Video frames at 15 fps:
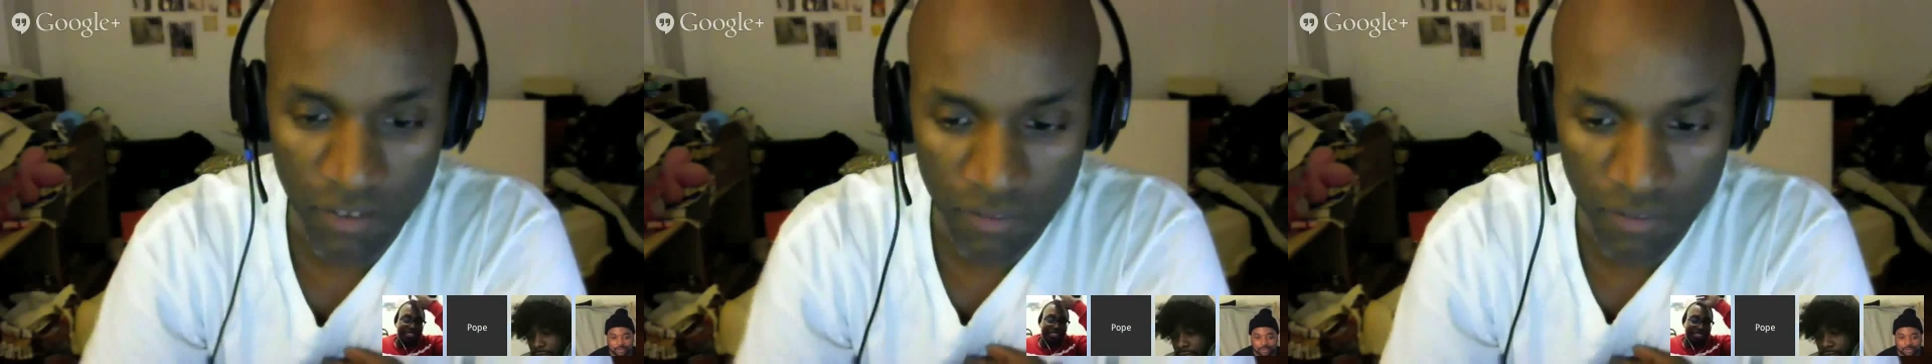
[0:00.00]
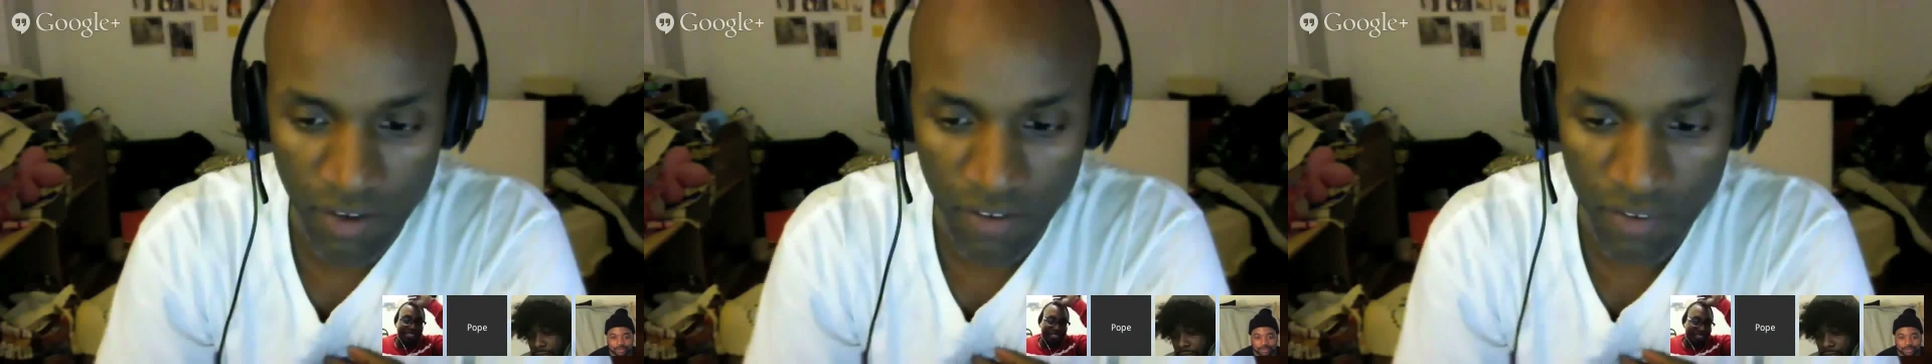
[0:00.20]

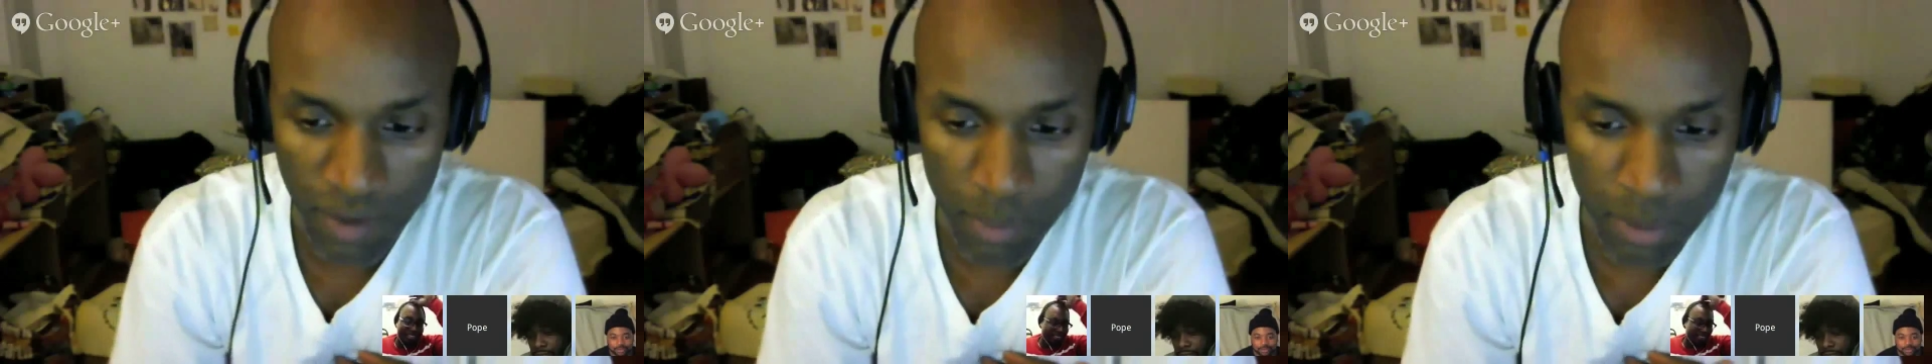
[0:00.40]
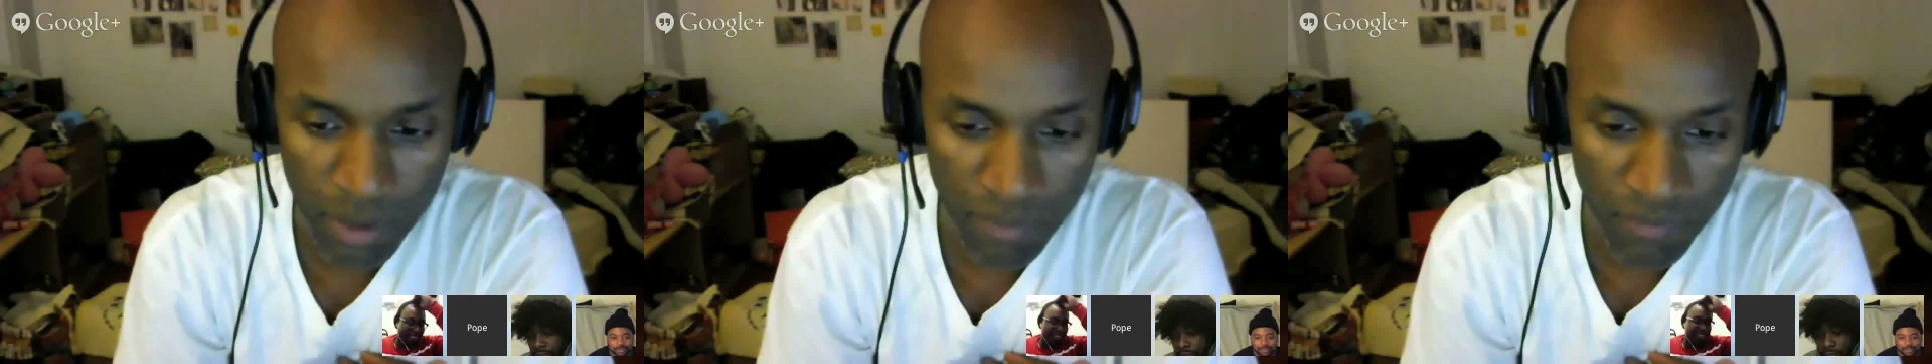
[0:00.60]
If I
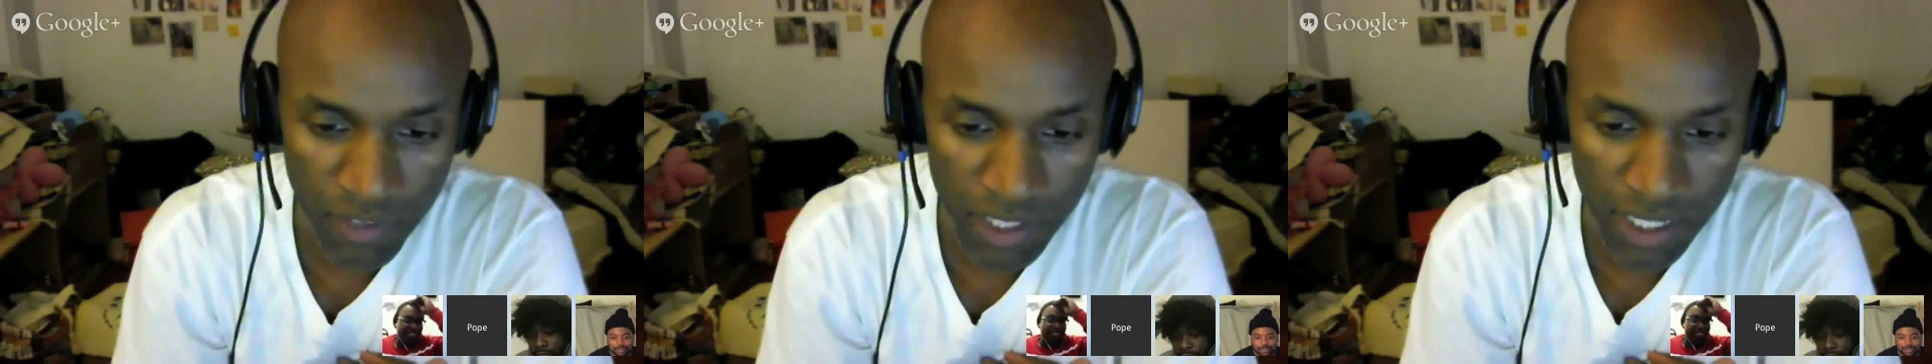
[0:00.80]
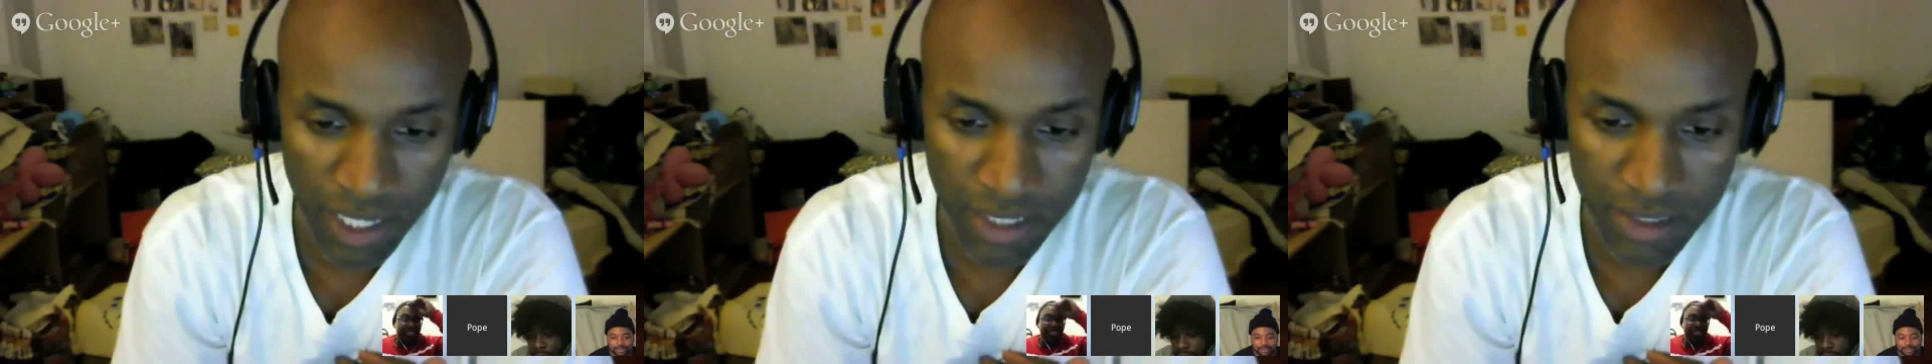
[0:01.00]
put a
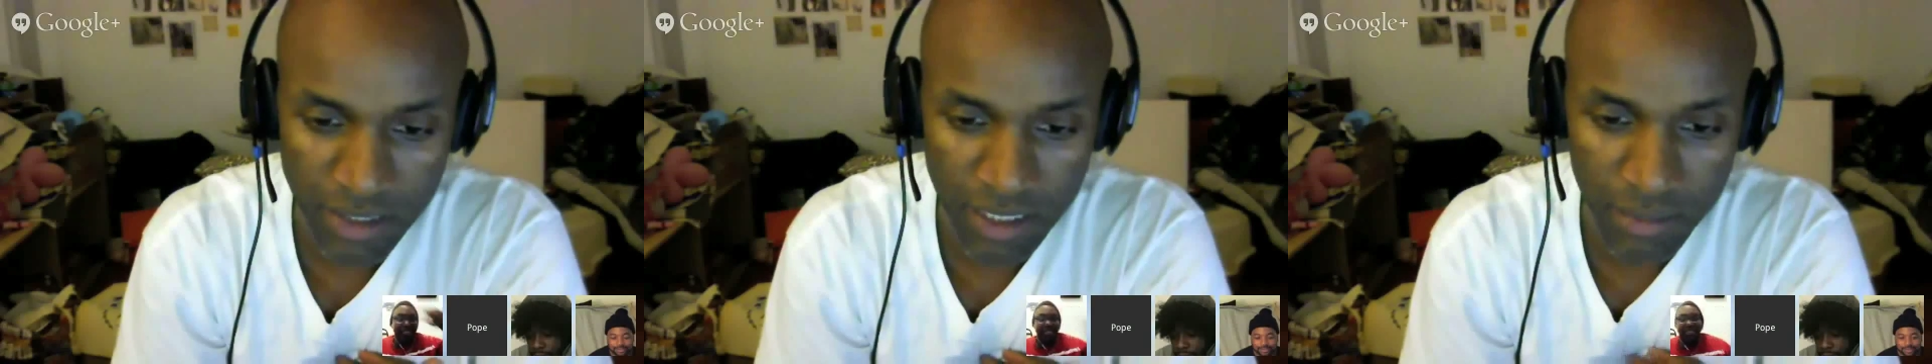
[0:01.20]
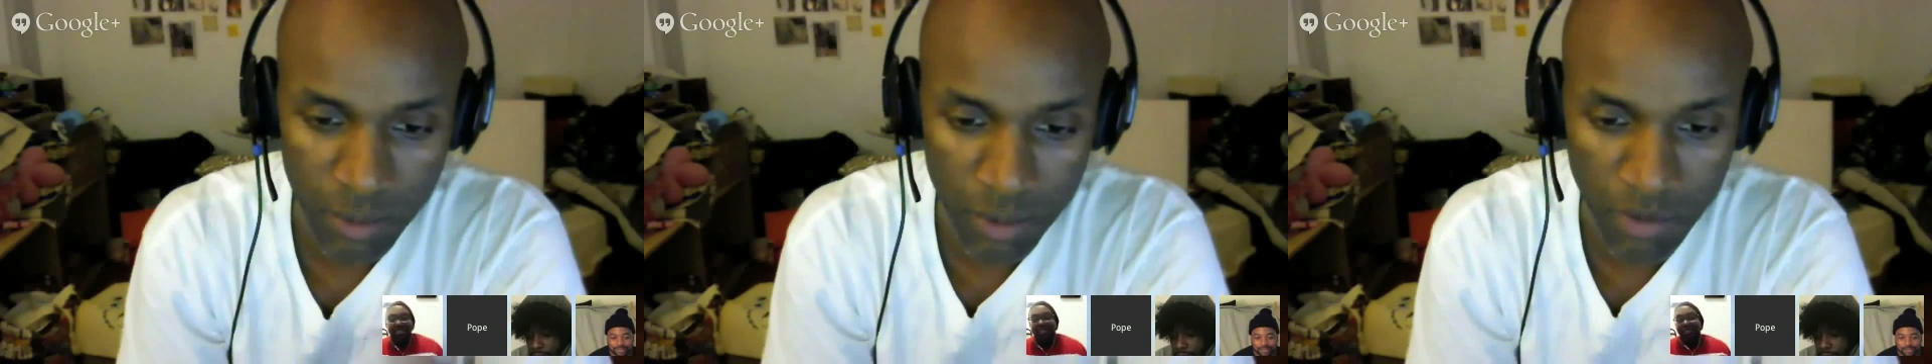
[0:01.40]
$50
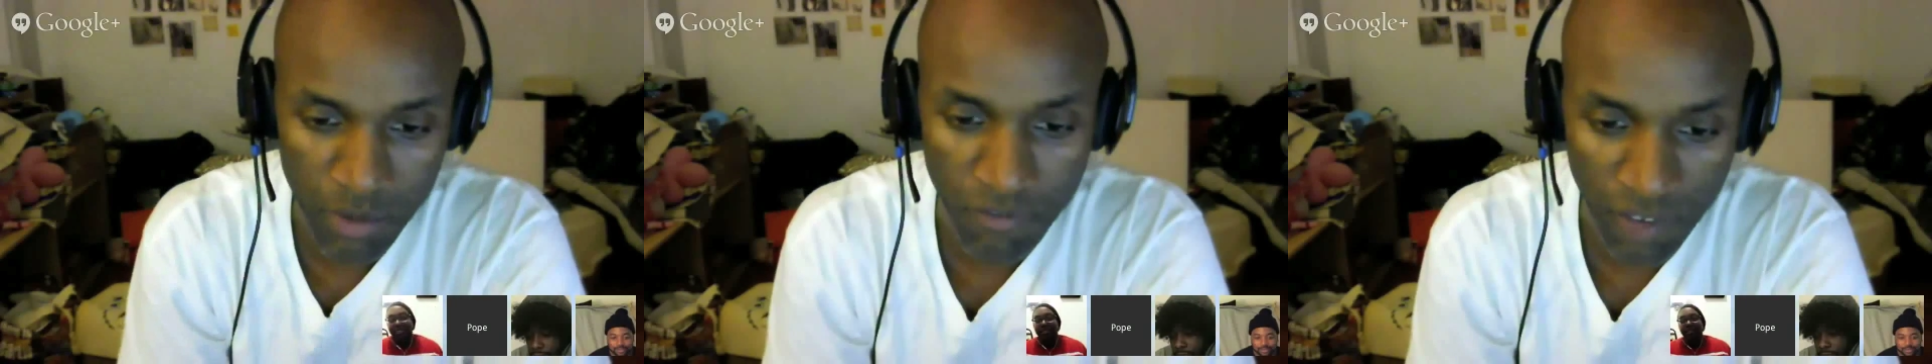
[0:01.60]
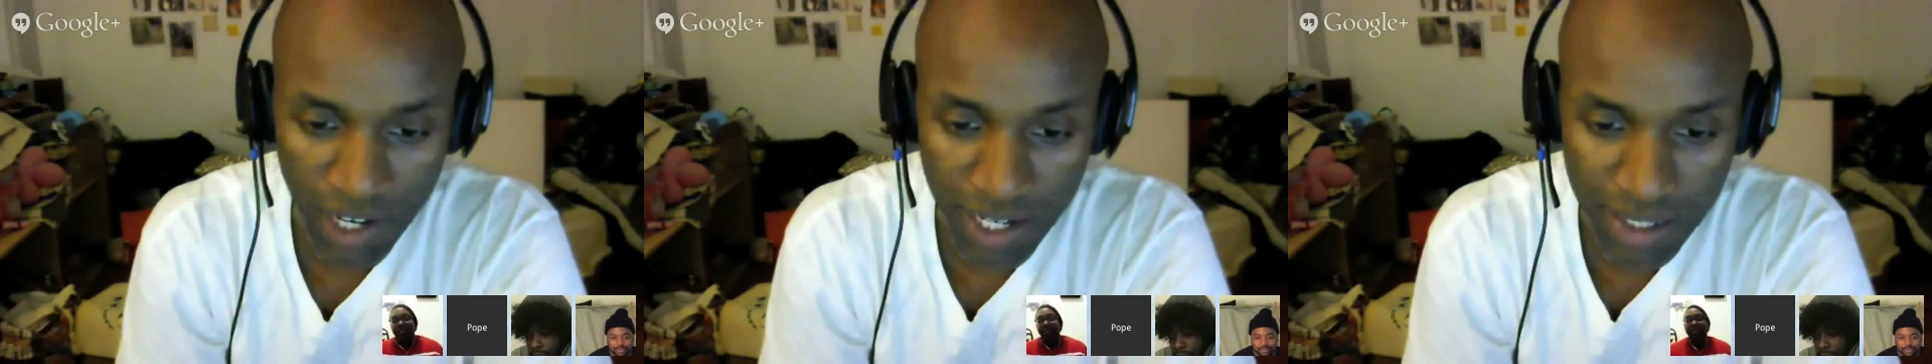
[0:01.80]
tip and you put
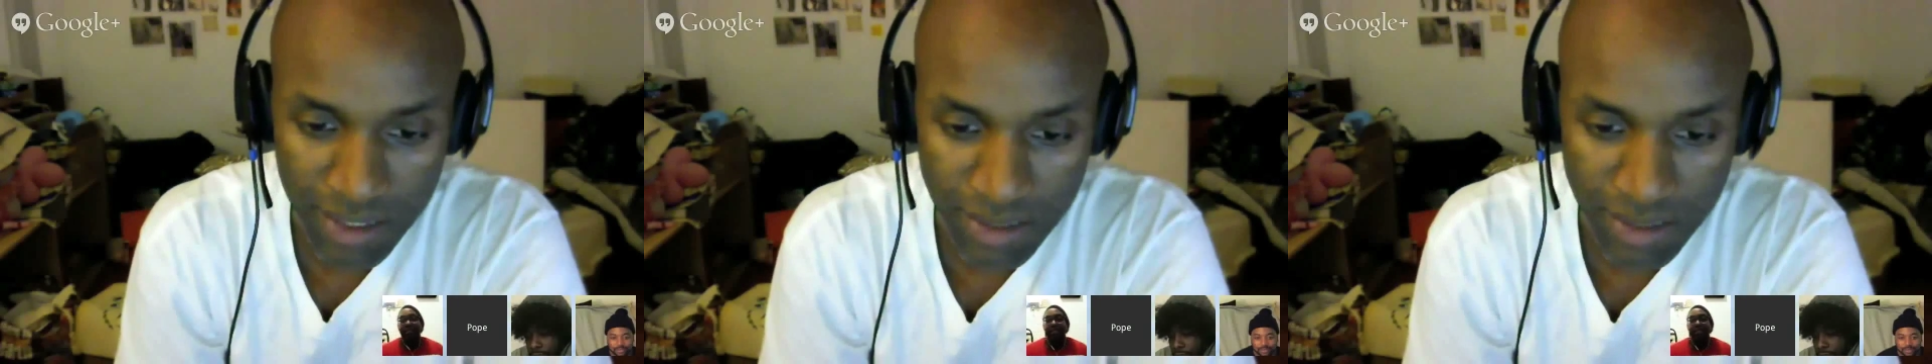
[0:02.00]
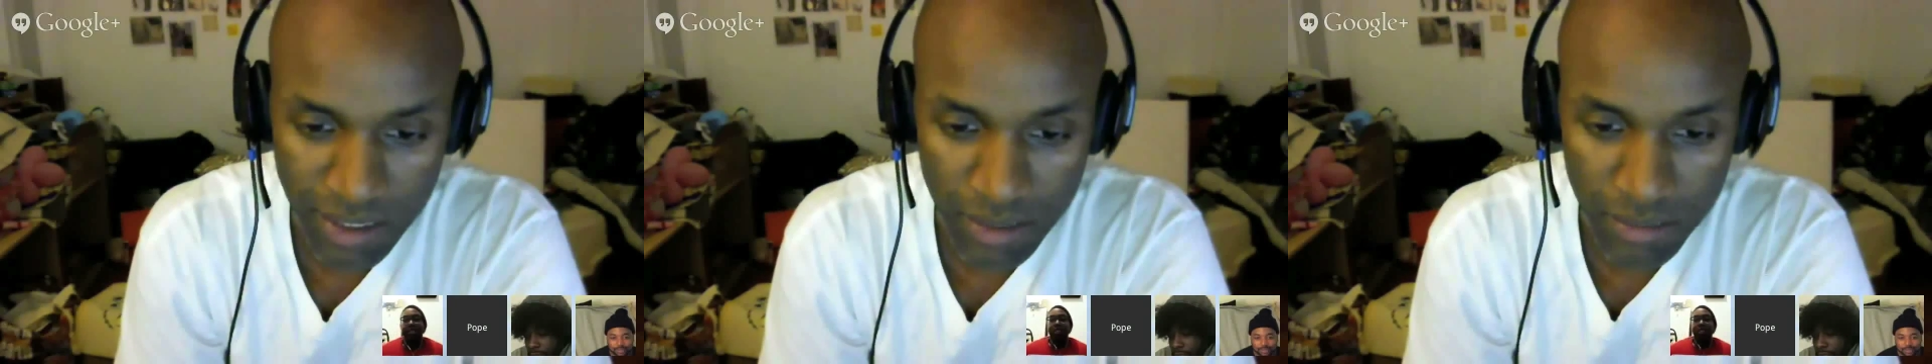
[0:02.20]
a
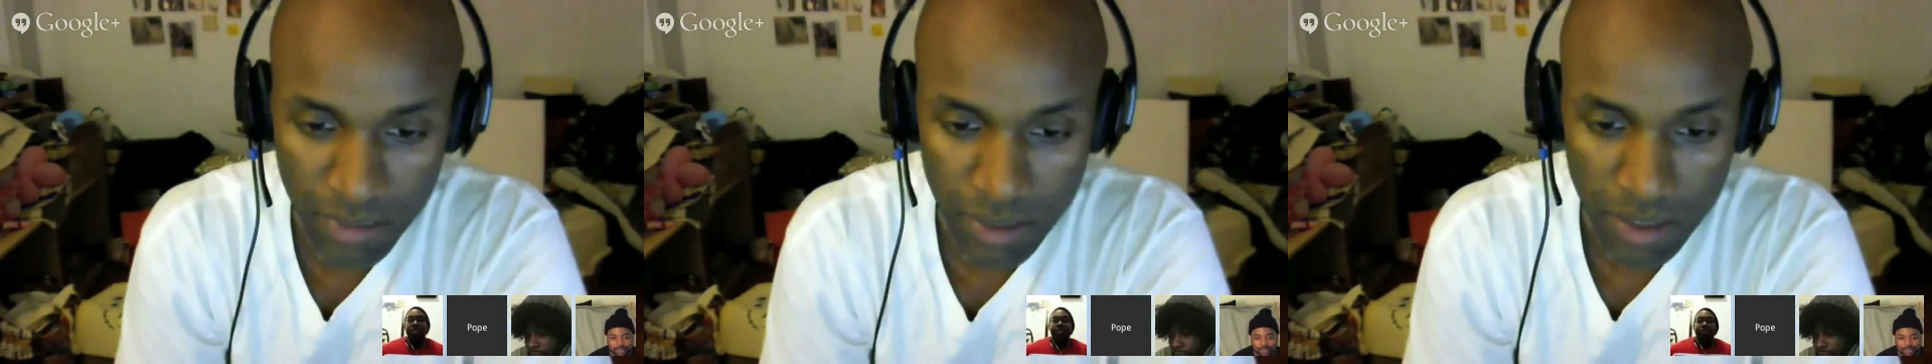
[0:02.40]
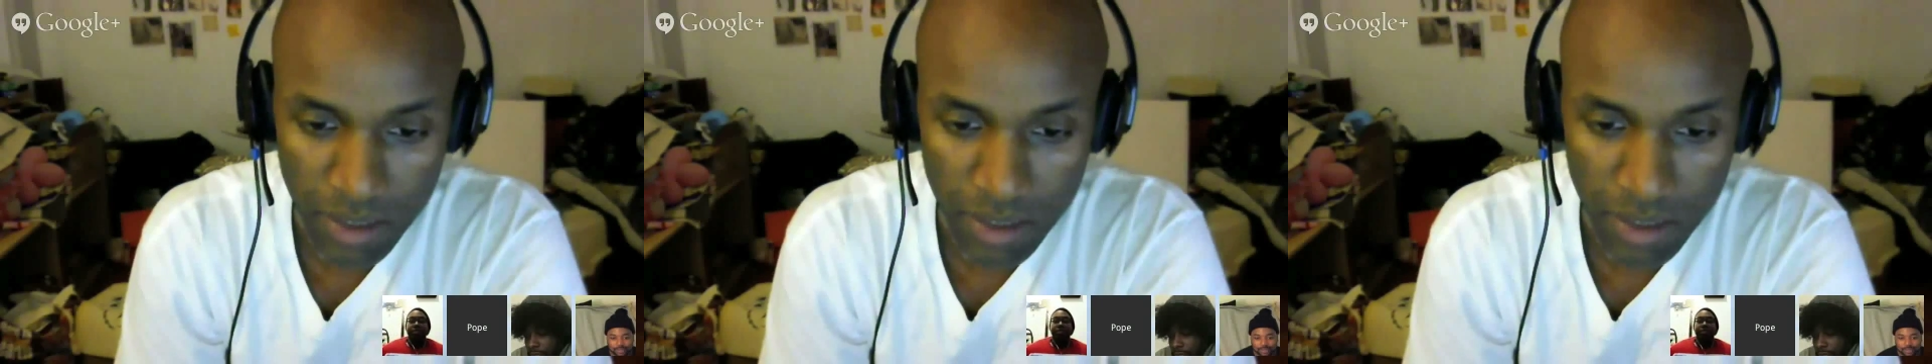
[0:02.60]
$5 tip,